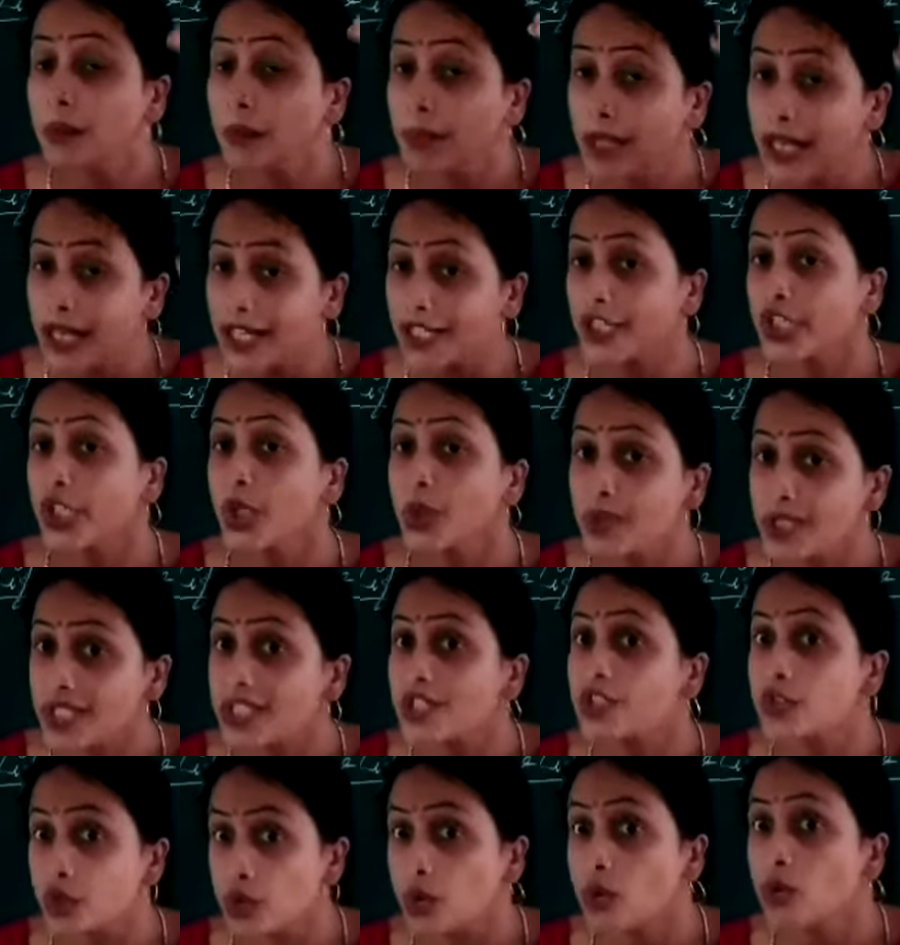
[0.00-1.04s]
Plateau is
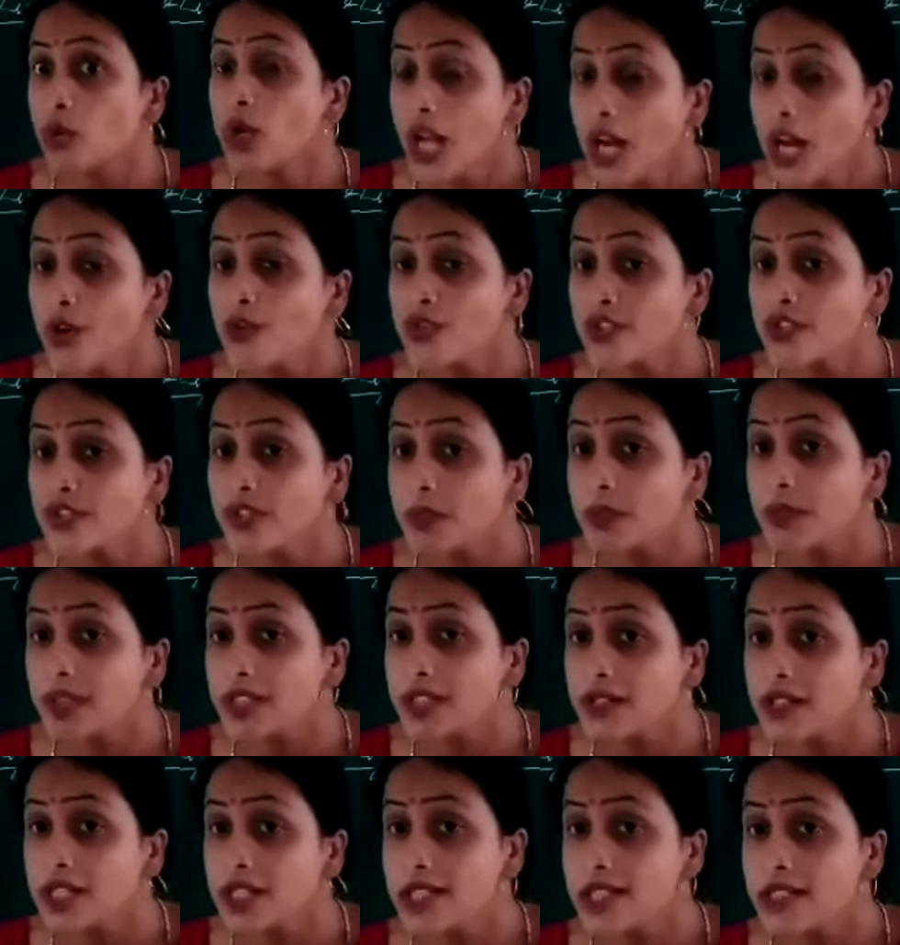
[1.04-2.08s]
a storehouse of the
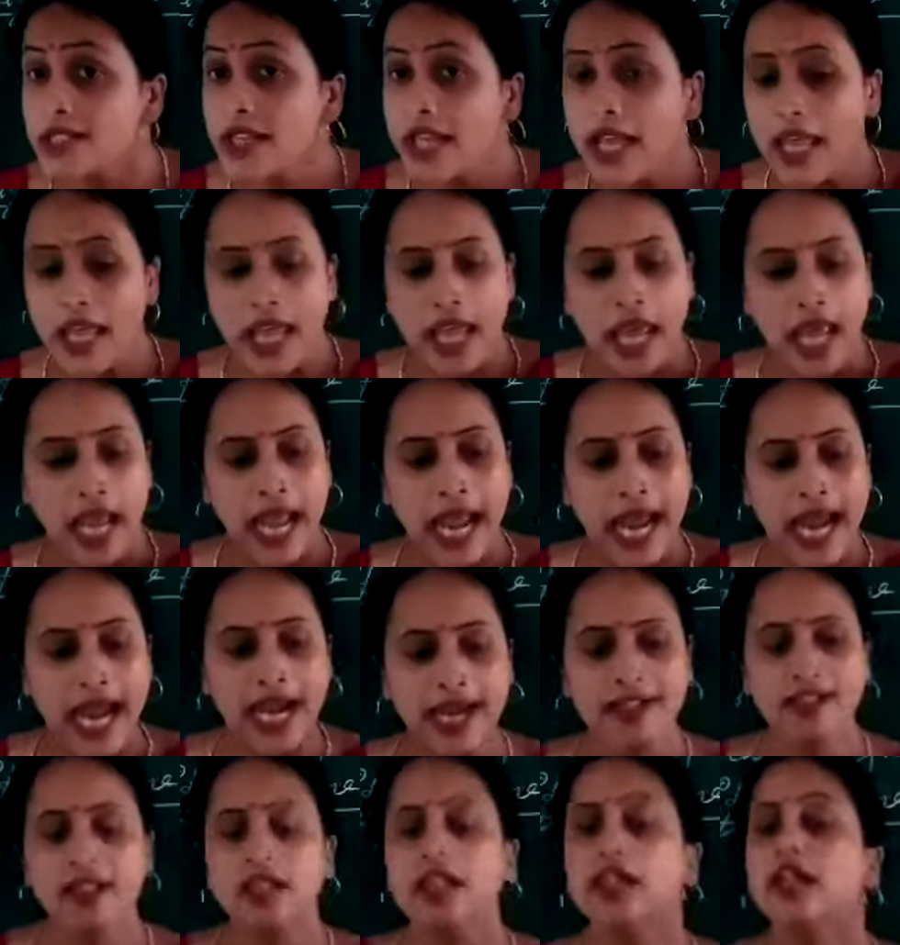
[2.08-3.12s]
minerals
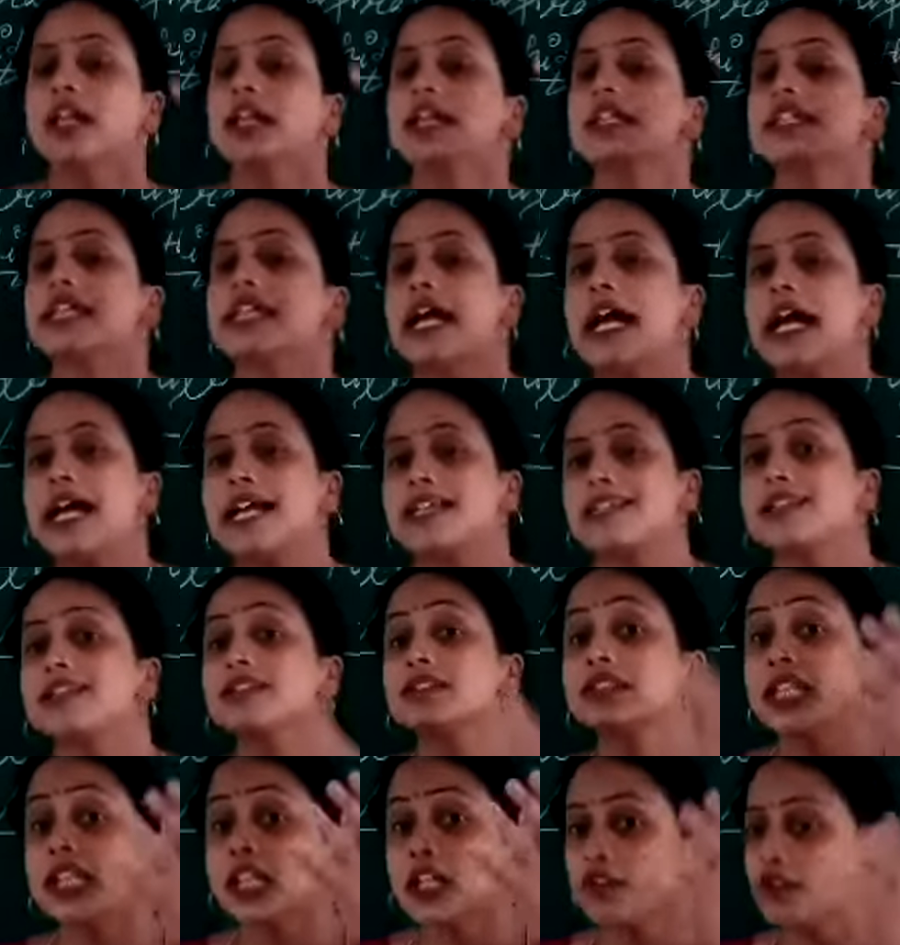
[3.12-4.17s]
and it has
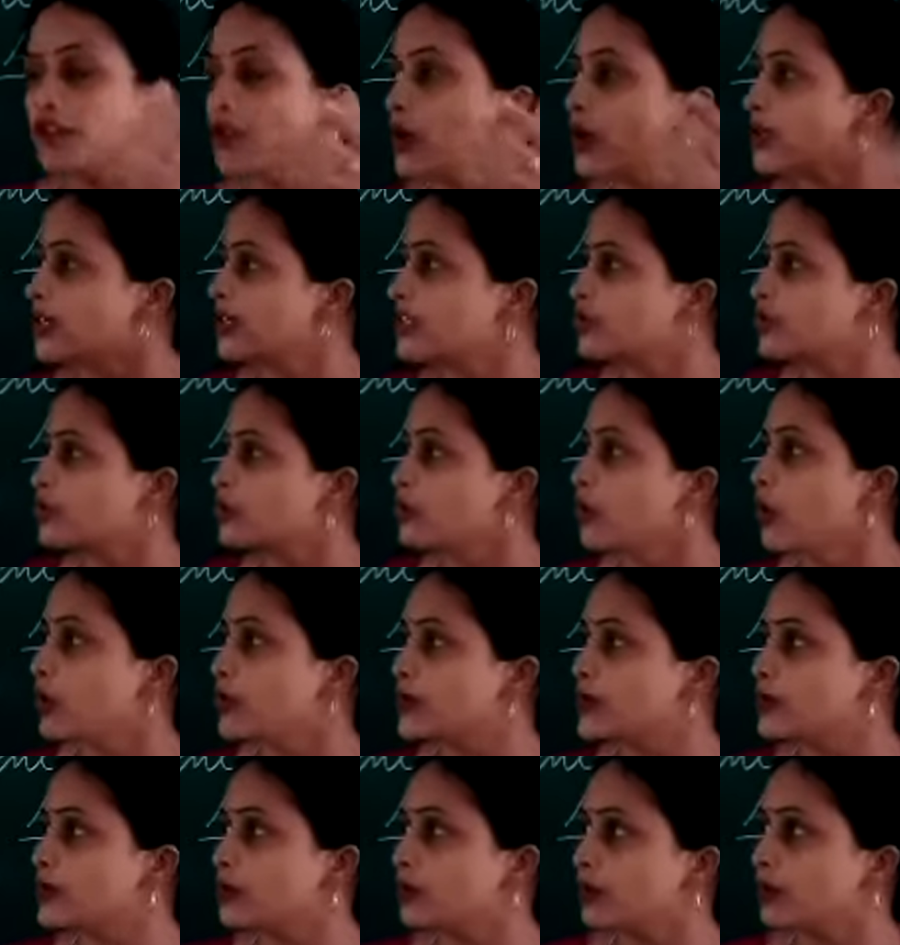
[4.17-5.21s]
a thick forest
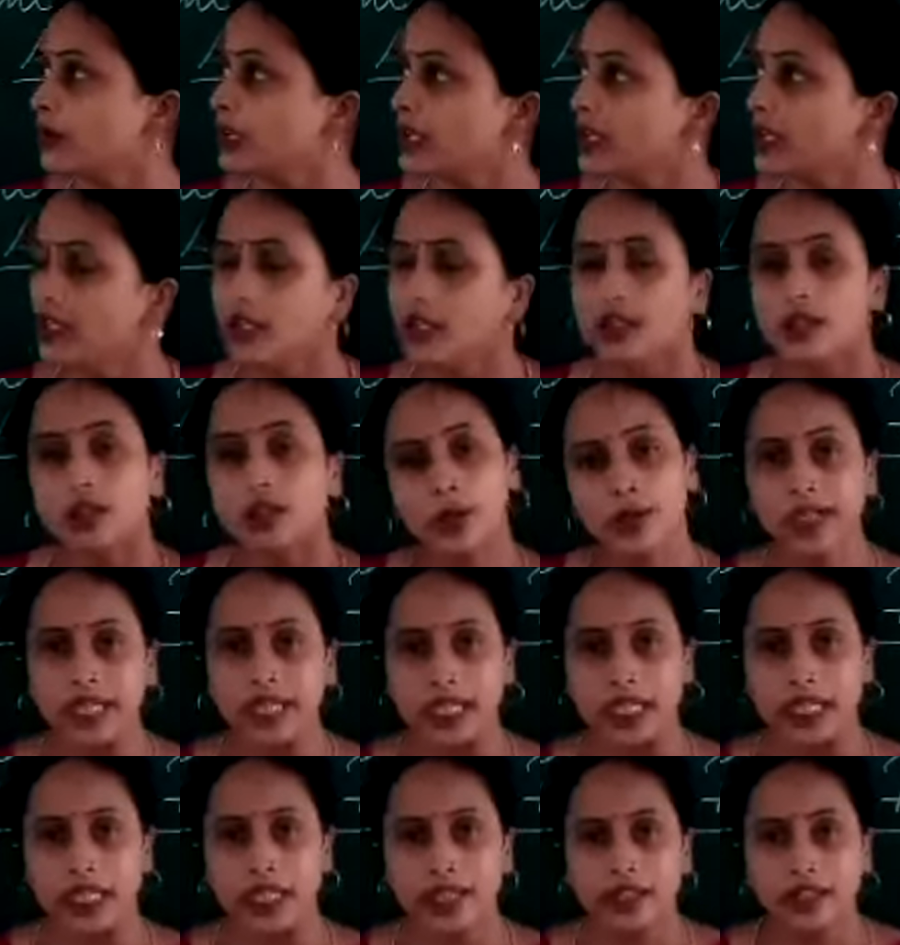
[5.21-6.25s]
also.
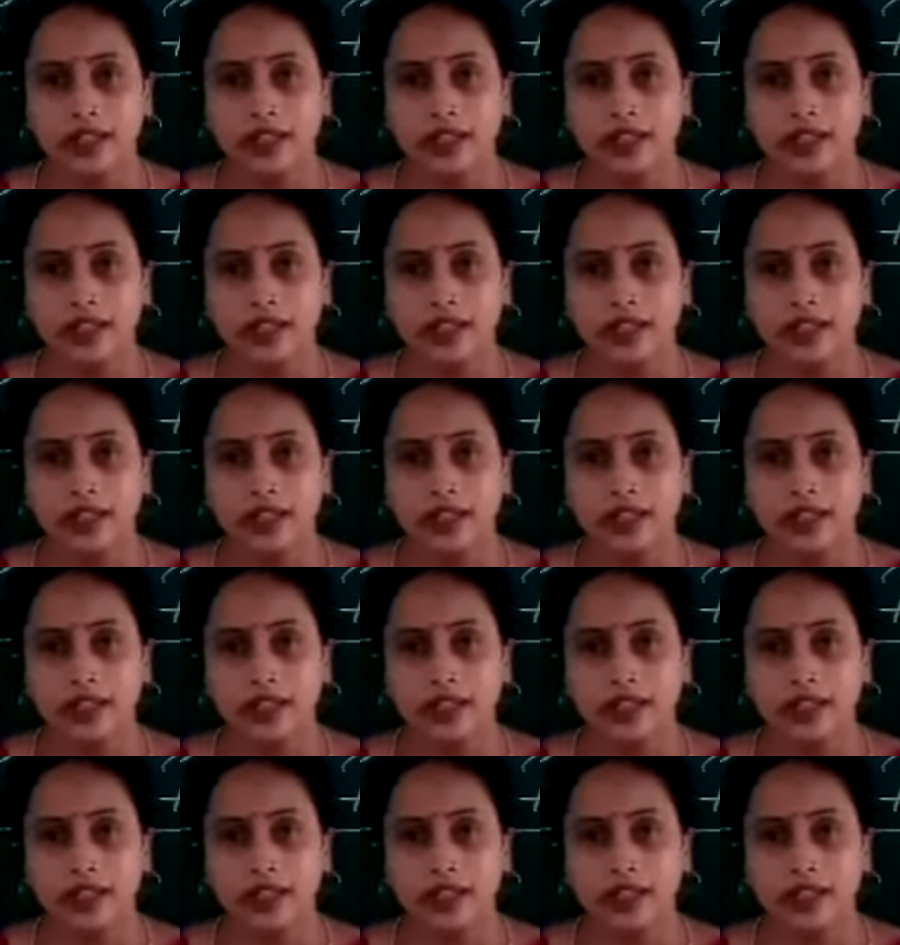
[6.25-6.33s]
Okay.